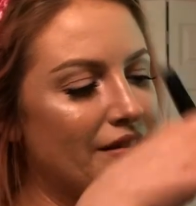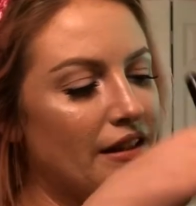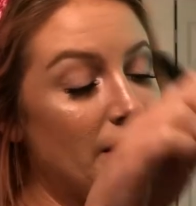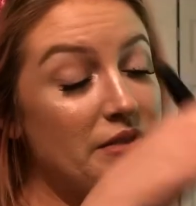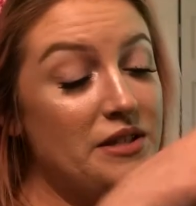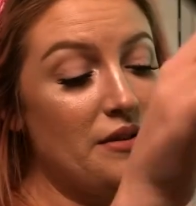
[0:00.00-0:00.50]

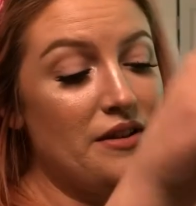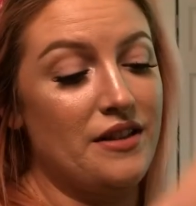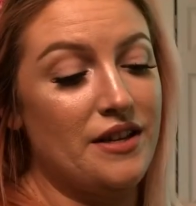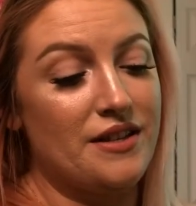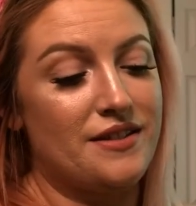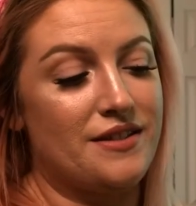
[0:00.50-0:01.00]
I've been doing
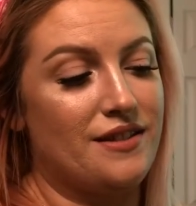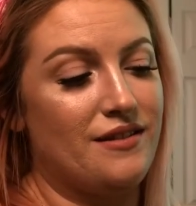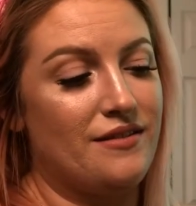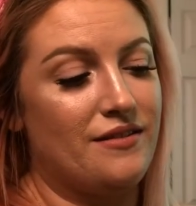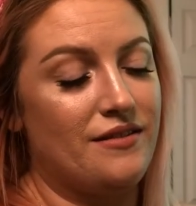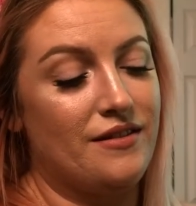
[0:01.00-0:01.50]
this
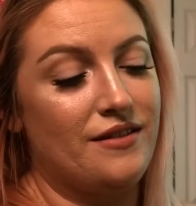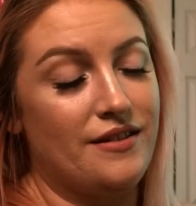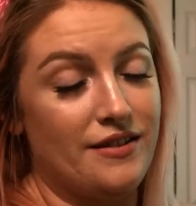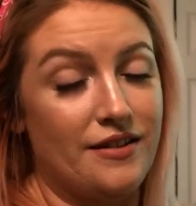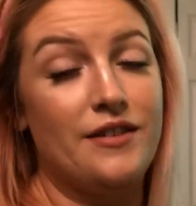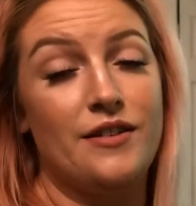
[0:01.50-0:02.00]

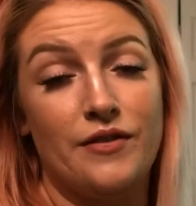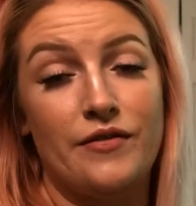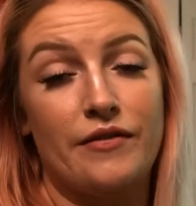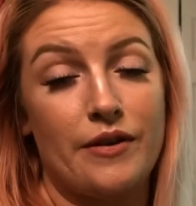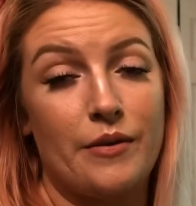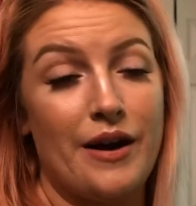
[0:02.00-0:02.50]

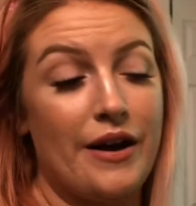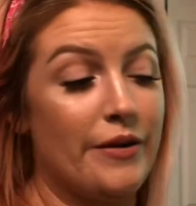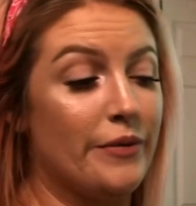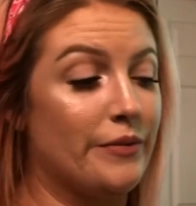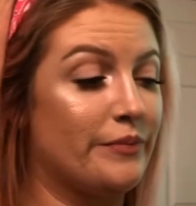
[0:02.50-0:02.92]
for a while.